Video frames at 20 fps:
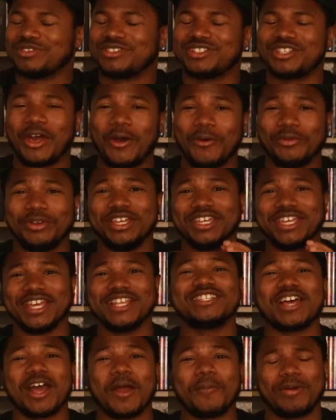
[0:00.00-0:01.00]
Tony
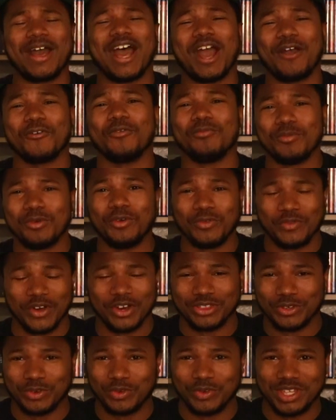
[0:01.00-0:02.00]
gets our power move
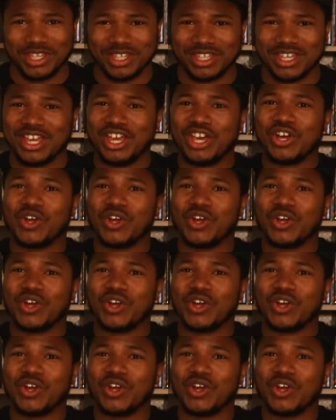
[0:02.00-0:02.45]
of the week.